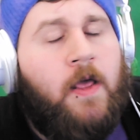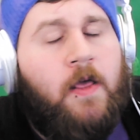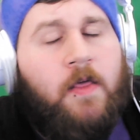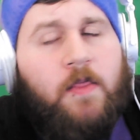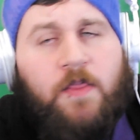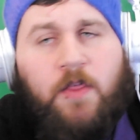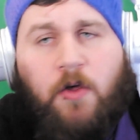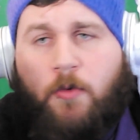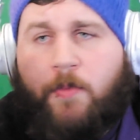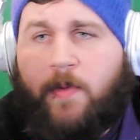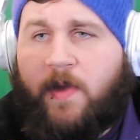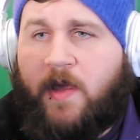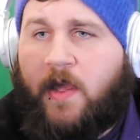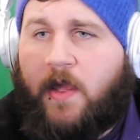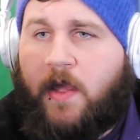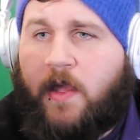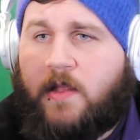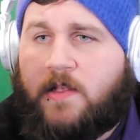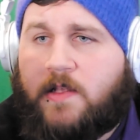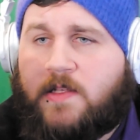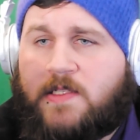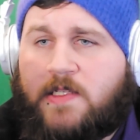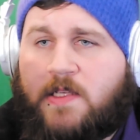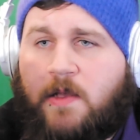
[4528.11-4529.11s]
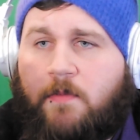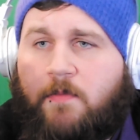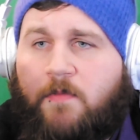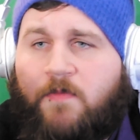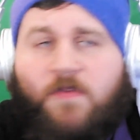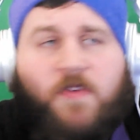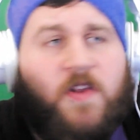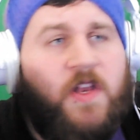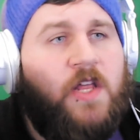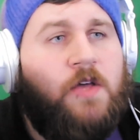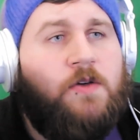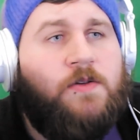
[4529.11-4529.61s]
There'll be some
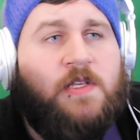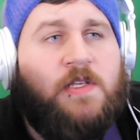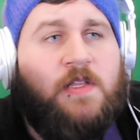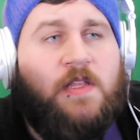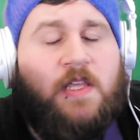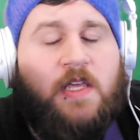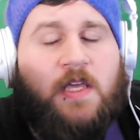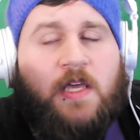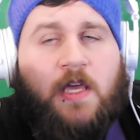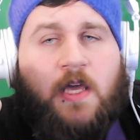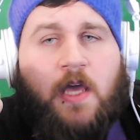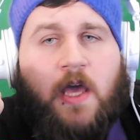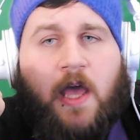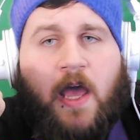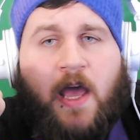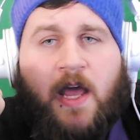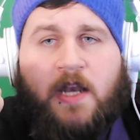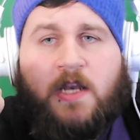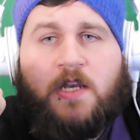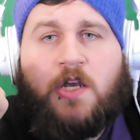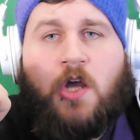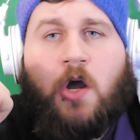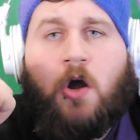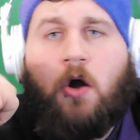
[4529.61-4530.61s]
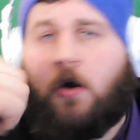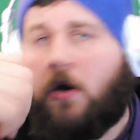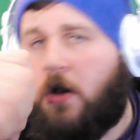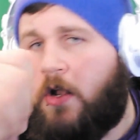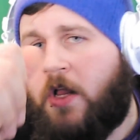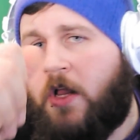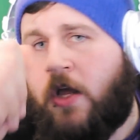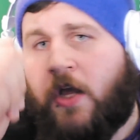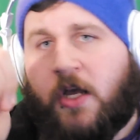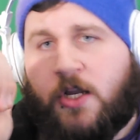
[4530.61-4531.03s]
videos in the end card.